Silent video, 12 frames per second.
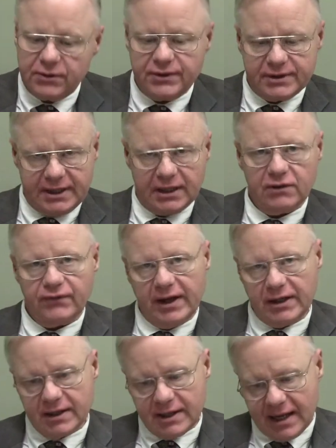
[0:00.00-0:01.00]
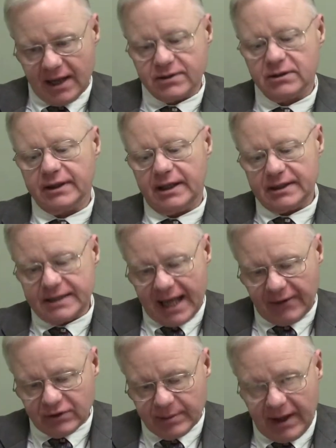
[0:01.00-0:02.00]
the Second Vatican Council and its
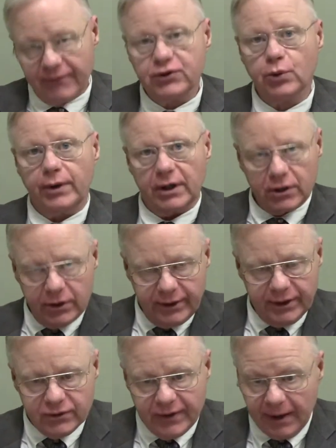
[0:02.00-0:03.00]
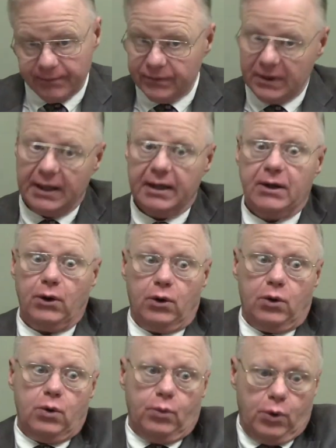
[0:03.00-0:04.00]
aftermath to what occurred there.
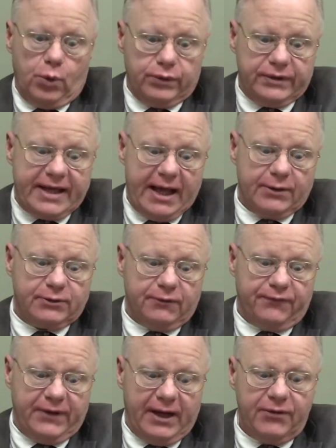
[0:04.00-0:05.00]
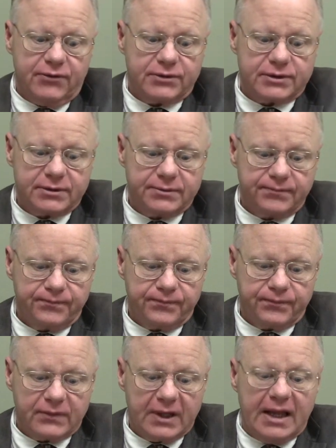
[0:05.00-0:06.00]
Who were the Council Fathers?
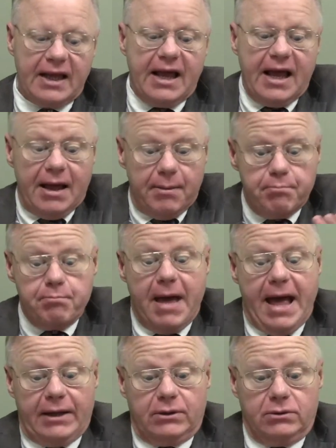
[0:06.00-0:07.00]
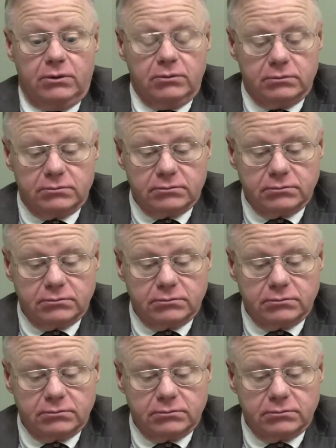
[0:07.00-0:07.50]
Men